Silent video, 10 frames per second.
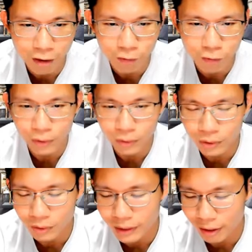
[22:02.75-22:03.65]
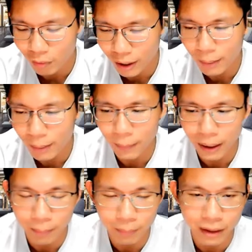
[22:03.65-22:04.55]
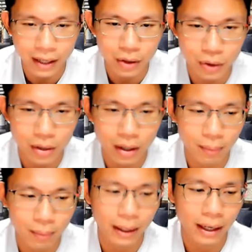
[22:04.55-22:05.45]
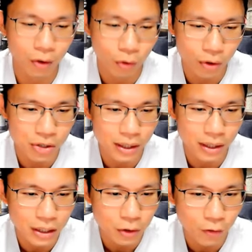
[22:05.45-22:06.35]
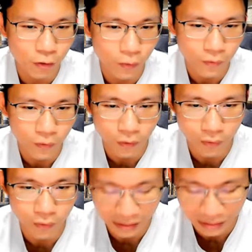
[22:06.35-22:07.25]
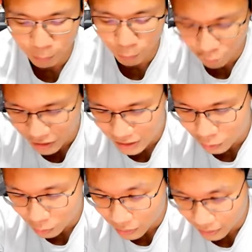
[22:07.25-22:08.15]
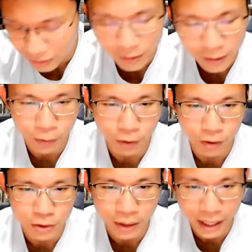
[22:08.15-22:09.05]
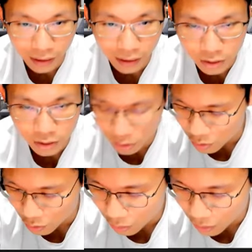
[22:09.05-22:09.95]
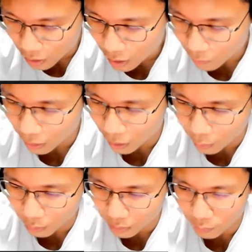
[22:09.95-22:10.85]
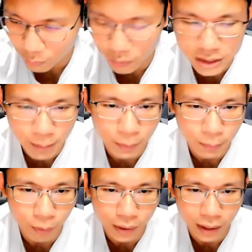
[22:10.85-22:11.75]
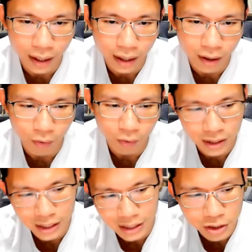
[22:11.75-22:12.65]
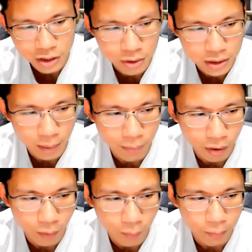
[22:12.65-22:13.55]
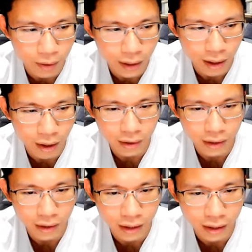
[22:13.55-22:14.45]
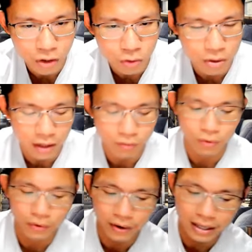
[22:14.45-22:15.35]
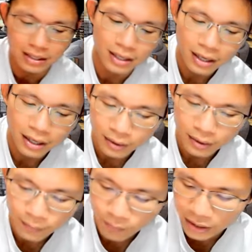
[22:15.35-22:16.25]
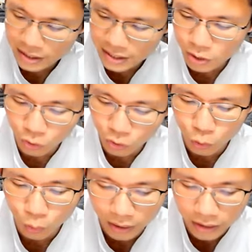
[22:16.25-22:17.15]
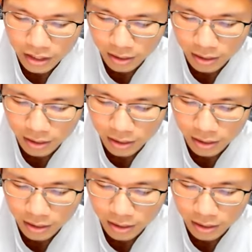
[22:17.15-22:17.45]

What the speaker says: for you during that ride, but I'm glad and I congratulate you for taking profits today, because you had the guts to do so. While there were some people or rather there is still a lot of people that choose to live with regrets. And this is not new. This